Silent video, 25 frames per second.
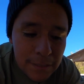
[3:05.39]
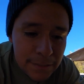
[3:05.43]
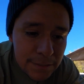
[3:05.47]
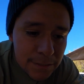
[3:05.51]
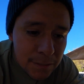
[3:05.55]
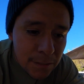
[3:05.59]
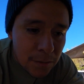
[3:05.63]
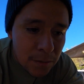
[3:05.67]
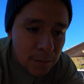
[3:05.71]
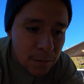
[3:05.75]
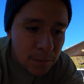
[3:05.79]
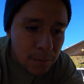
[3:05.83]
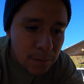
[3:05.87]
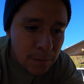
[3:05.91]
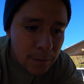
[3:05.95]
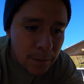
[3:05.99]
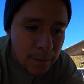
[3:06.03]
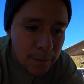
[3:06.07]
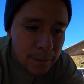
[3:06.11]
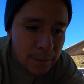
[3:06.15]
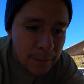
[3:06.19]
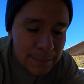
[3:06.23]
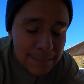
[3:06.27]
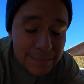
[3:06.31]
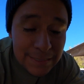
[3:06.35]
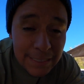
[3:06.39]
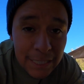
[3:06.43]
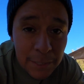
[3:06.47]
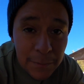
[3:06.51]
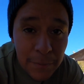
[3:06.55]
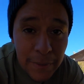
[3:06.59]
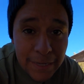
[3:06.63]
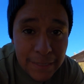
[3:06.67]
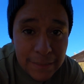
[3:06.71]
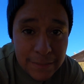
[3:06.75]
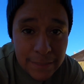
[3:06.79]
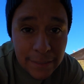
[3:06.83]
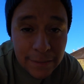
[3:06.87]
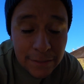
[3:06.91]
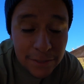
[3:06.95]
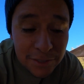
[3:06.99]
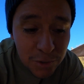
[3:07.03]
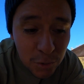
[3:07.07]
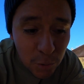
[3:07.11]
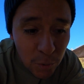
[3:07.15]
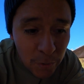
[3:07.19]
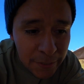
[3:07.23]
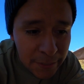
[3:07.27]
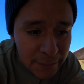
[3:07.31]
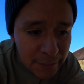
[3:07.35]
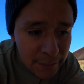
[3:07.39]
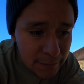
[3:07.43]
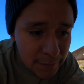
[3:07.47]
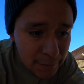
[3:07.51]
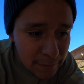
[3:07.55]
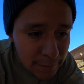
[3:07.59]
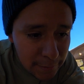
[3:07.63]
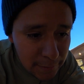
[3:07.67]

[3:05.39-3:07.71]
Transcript: So I set it back down to 20.